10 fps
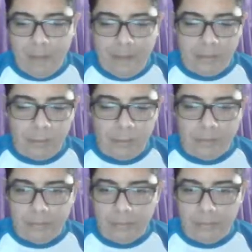and
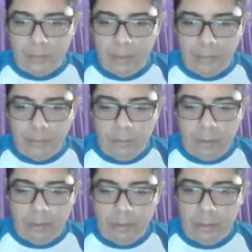also a password.
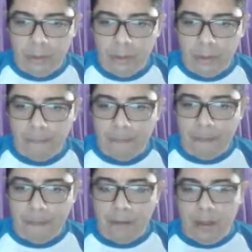You can put whatever
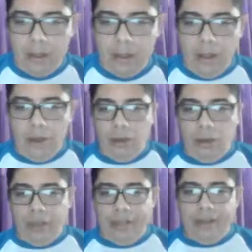you want here.
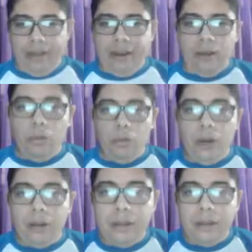
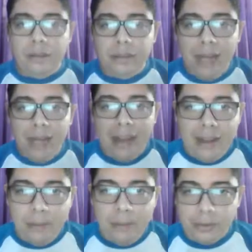Okay, we
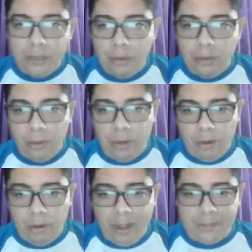are
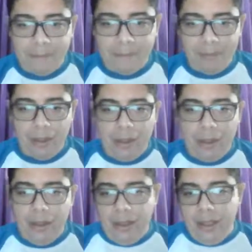99% done here,
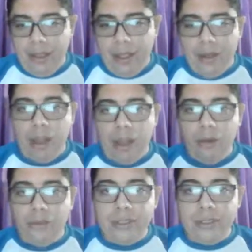guys.
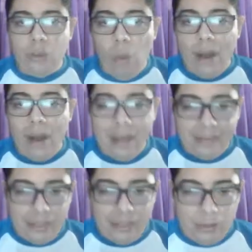Now there
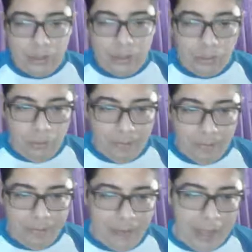is one last
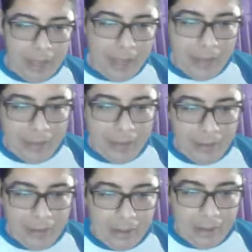thing you need to do
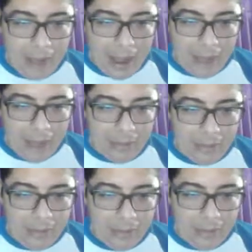and
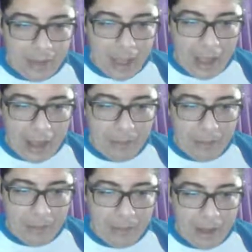add
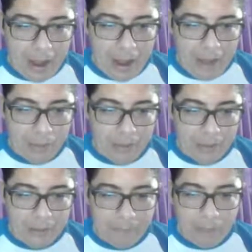this
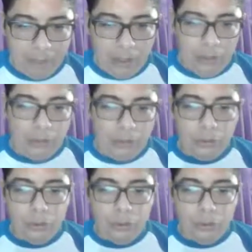IP address